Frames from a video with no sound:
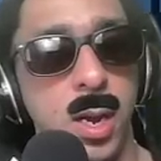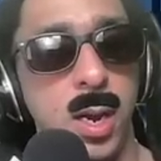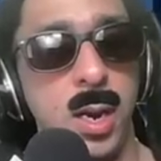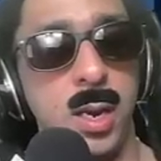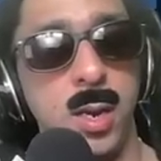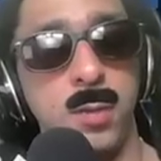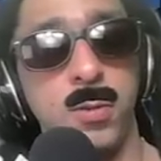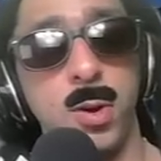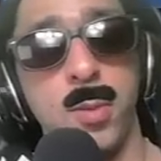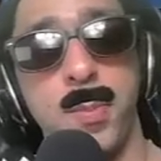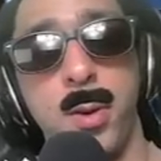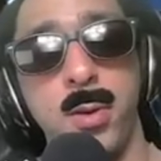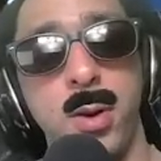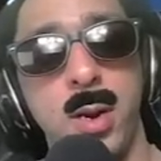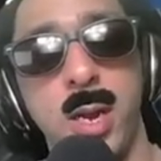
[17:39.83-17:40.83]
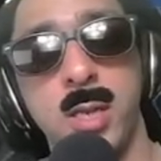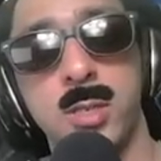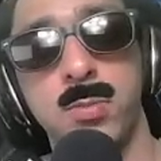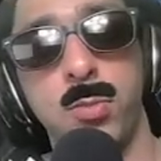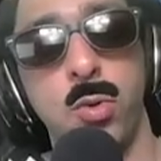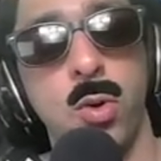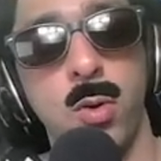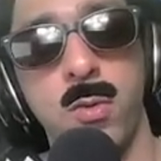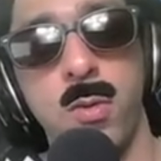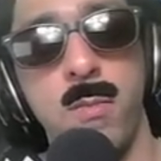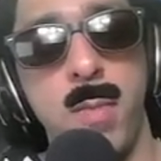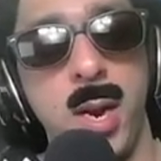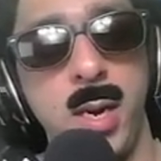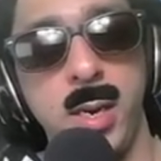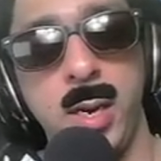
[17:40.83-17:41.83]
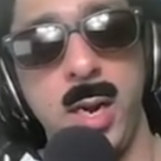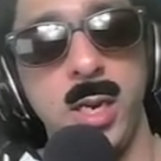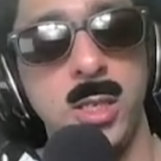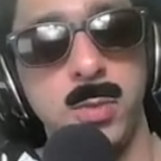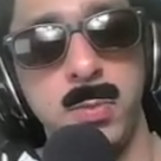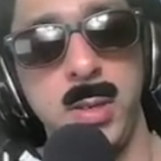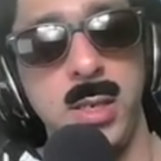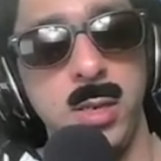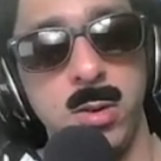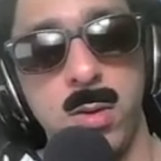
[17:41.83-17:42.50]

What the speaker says: And if your opponent has more remaining HP,